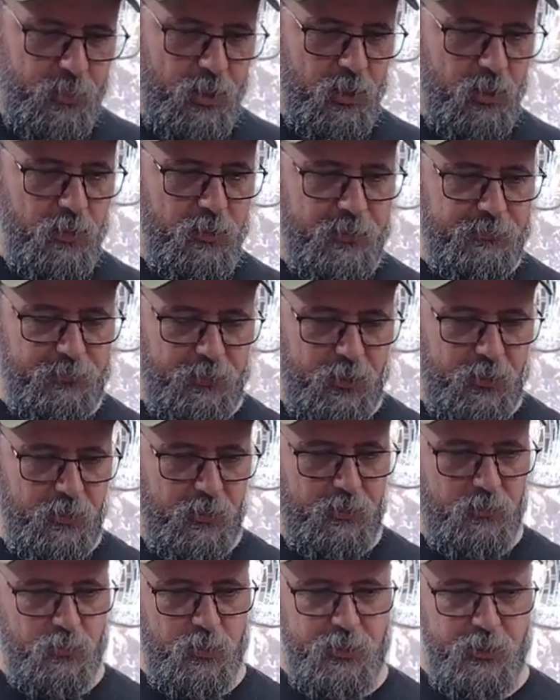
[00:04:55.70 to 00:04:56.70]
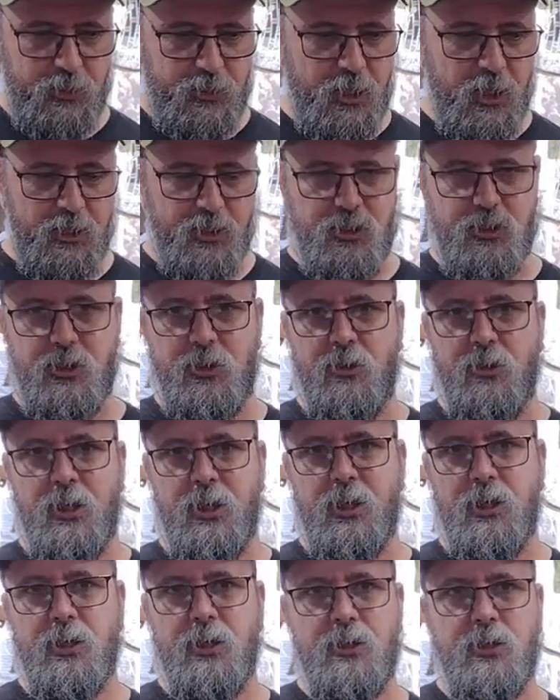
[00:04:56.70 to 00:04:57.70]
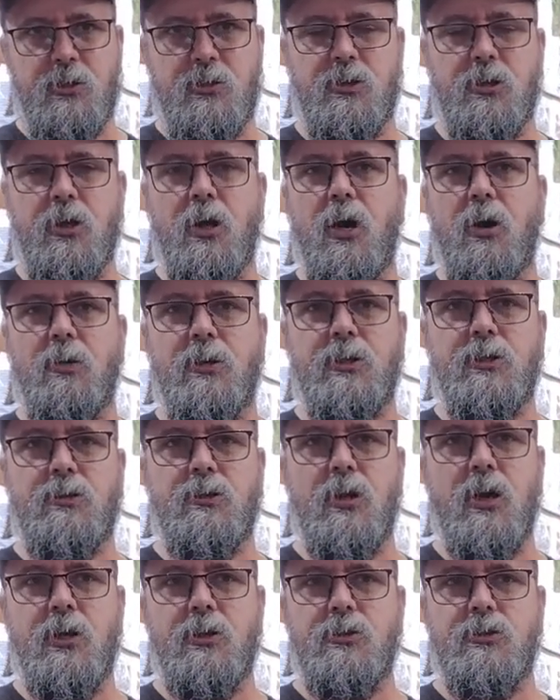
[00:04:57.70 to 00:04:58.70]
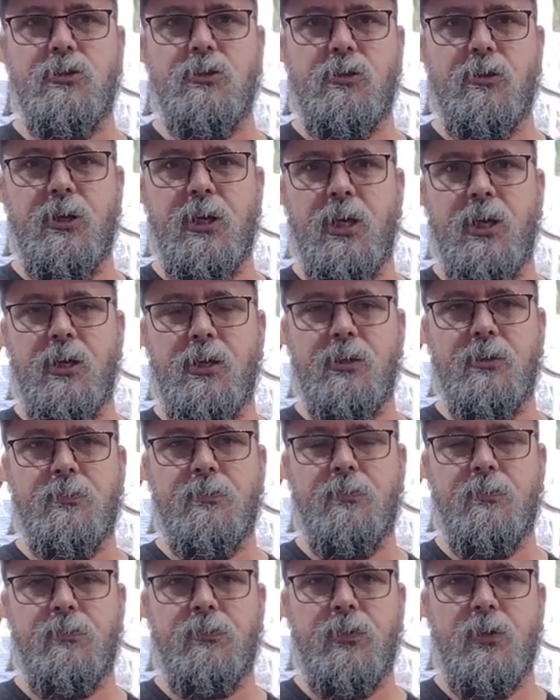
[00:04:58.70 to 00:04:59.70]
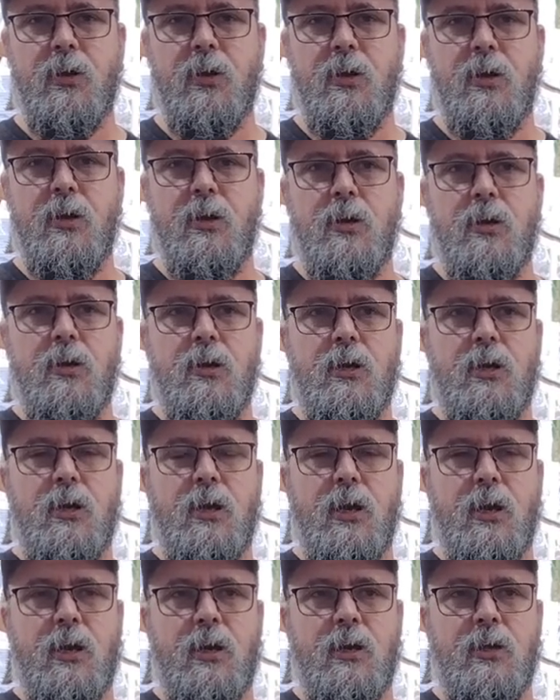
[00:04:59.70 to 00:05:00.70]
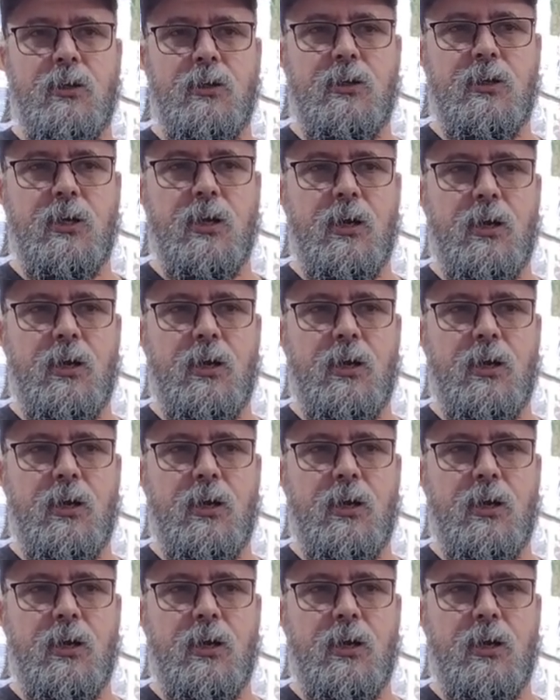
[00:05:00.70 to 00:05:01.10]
bow, when you're done shooting it, you should always unstring it and